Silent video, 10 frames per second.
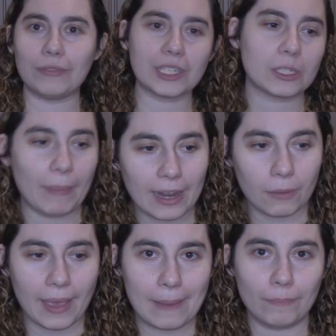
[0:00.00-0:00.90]
of this
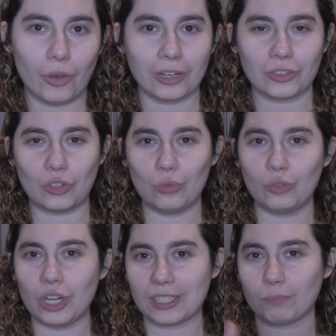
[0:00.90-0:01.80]
Spider-Man book to
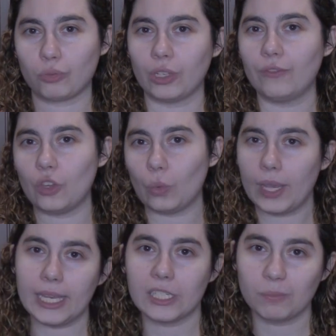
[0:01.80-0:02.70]
just preview
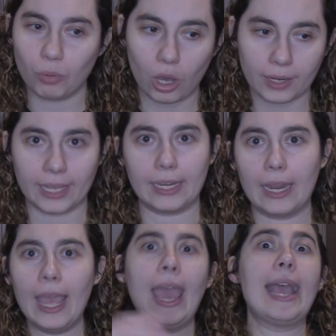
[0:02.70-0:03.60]
his book
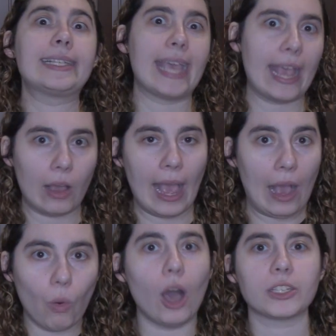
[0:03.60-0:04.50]
and say
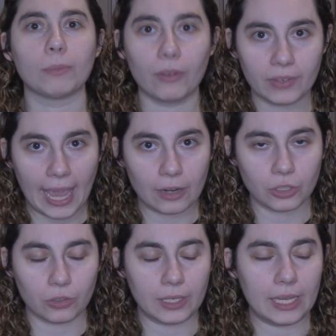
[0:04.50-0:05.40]
how awesome of a
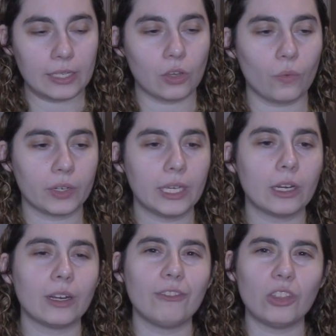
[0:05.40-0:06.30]
character he is over
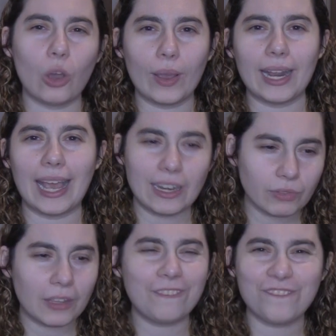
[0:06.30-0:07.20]
here, even though I
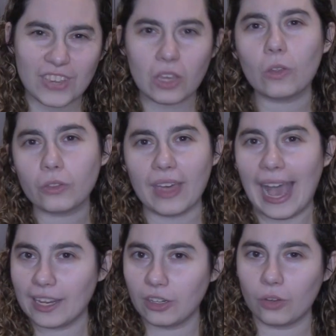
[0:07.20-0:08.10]
didn't really feel
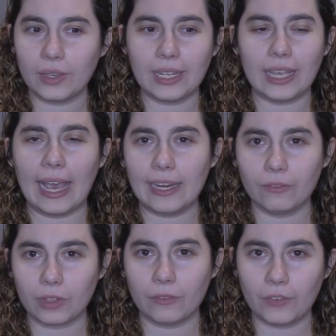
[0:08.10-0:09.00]
that, you know, I
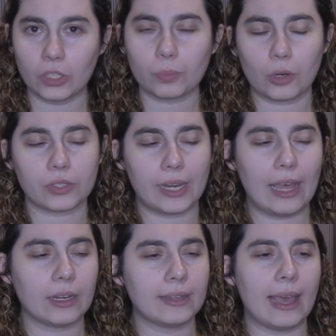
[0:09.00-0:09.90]
didn't really feel his
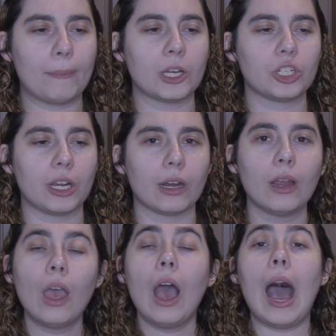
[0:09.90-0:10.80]
personality that much
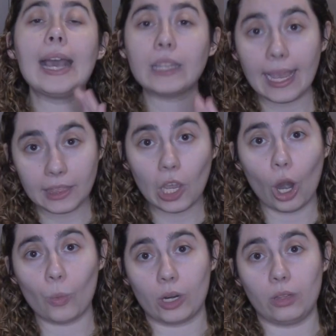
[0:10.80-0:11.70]
here. I liked the
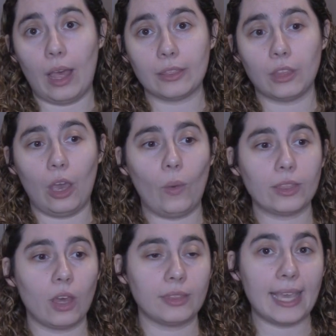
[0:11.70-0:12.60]
artwork a lot, though.
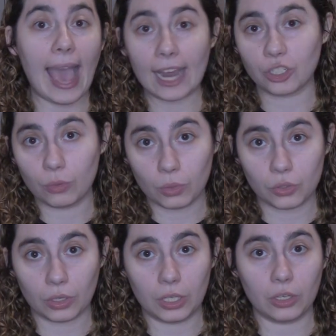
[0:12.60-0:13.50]
I thought the action
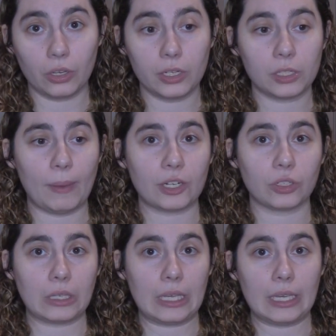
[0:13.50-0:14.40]
was really good,
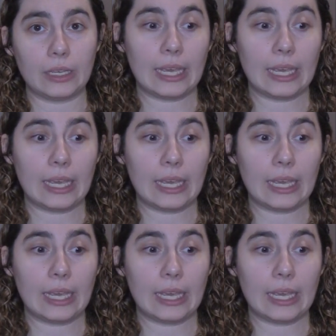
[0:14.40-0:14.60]
especially